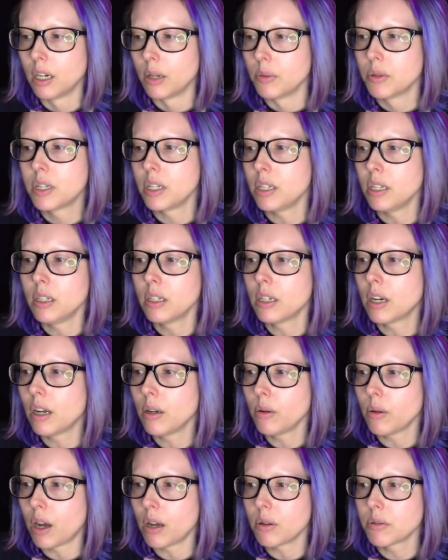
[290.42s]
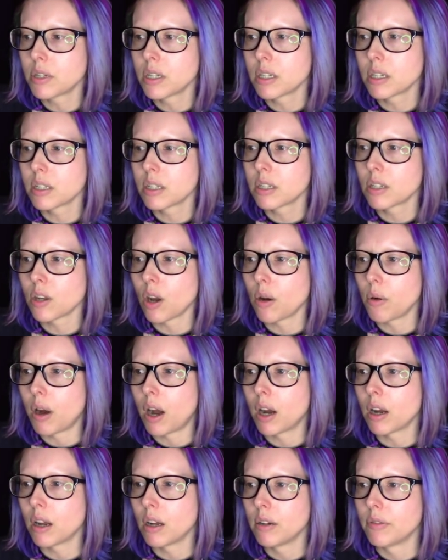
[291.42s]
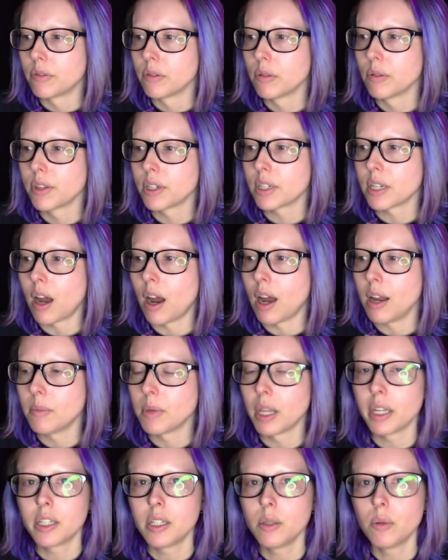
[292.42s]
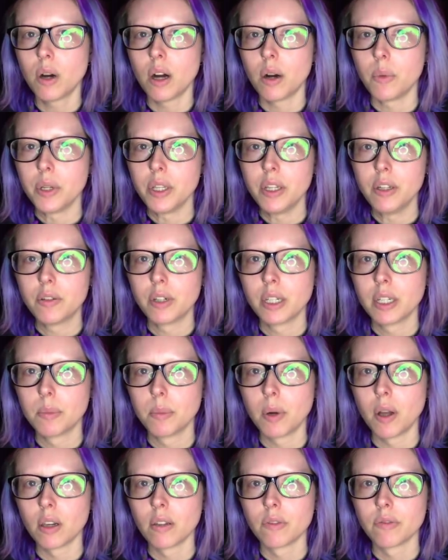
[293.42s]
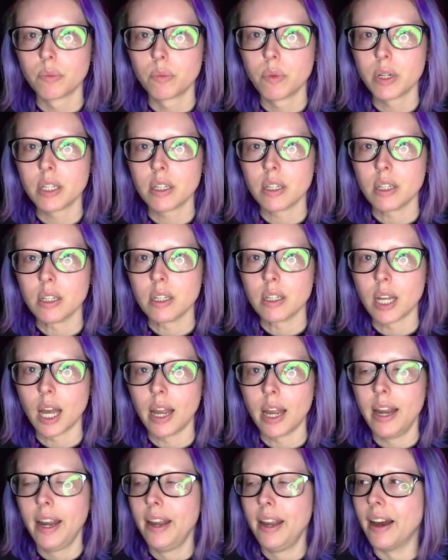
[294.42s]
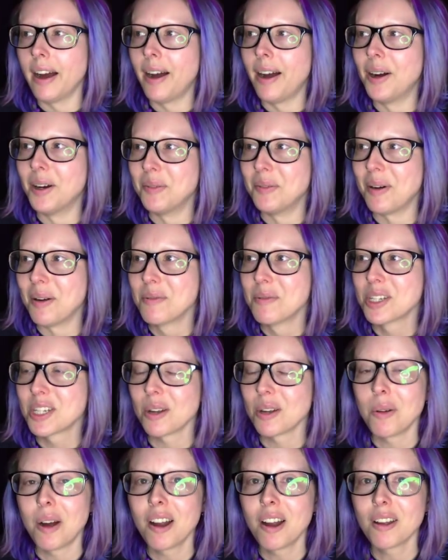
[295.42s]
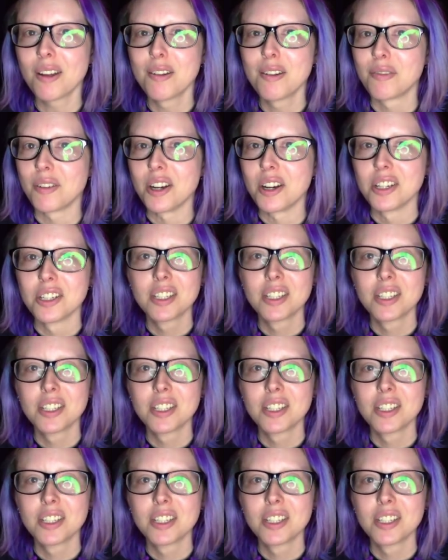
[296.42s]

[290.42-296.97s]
was, you know, I was just so hungover all the time, like you are when you drink a bottle of whiskey a day. I was so hungover.